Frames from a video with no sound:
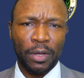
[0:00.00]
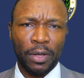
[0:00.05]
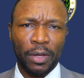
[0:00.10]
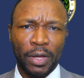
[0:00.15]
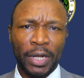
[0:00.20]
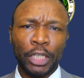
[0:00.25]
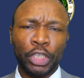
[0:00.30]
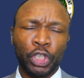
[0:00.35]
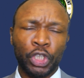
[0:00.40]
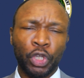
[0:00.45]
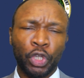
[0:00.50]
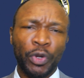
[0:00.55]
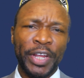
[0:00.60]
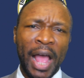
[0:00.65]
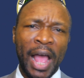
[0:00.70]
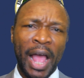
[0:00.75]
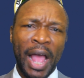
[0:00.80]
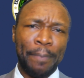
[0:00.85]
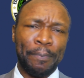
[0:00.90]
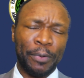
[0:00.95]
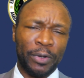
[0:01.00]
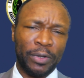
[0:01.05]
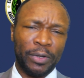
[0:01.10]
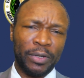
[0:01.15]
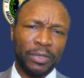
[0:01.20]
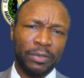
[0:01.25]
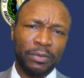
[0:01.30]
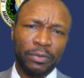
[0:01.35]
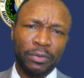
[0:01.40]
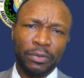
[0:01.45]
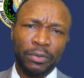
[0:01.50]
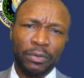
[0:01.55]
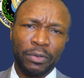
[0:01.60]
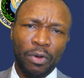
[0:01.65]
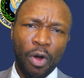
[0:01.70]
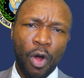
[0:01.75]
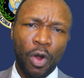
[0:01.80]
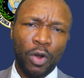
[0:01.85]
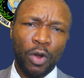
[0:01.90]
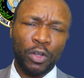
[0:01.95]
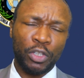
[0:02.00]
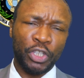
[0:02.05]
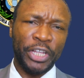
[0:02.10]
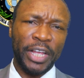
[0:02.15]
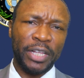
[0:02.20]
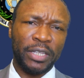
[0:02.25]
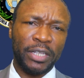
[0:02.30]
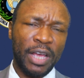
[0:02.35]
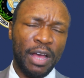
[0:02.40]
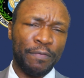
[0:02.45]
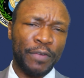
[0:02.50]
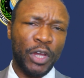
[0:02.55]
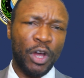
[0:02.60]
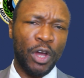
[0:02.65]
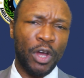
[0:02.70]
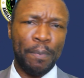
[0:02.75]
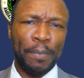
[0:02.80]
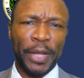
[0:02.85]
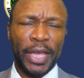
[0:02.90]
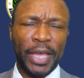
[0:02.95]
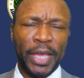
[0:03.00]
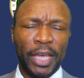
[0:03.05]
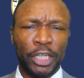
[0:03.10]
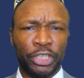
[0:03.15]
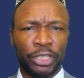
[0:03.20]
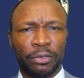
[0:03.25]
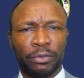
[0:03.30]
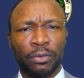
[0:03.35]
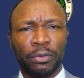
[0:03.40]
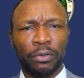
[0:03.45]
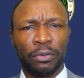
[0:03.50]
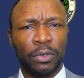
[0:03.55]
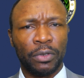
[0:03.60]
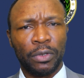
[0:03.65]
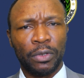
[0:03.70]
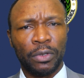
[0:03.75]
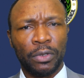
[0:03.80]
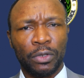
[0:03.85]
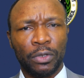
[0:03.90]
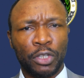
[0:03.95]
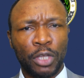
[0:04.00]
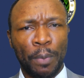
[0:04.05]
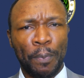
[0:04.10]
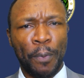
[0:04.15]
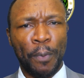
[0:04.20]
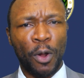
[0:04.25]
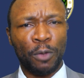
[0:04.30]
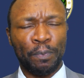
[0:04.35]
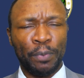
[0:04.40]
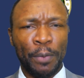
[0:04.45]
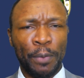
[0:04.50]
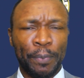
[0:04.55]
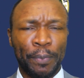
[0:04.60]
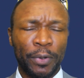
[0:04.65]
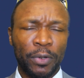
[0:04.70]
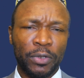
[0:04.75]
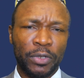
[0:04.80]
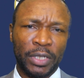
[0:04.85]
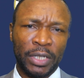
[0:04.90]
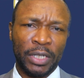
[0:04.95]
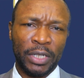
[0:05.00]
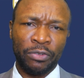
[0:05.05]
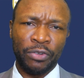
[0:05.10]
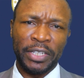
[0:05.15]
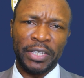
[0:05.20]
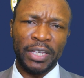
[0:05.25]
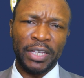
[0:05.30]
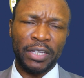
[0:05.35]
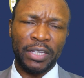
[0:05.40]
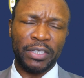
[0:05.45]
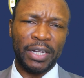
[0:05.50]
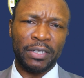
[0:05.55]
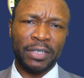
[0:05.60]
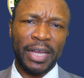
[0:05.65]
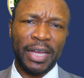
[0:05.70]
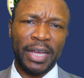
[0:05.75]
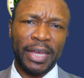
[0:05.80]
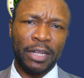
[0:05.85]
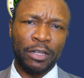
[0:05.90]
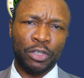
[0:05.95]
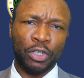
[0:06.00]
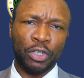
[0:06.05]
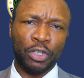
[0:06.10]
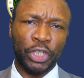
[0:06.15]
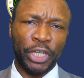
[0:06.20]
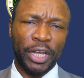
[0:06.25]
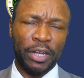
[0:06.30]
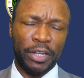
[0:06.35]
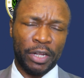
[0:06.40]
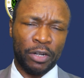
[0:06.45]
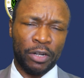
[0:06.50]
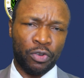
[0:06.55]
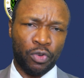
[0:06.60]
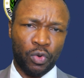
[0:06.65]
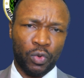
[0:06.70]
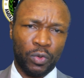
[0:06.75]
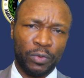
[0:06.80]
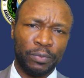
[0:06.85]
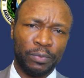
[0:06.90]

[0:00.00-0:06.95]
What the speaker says: And that should it happen, all states have the obligation to support peoples in resistance against such alien rule.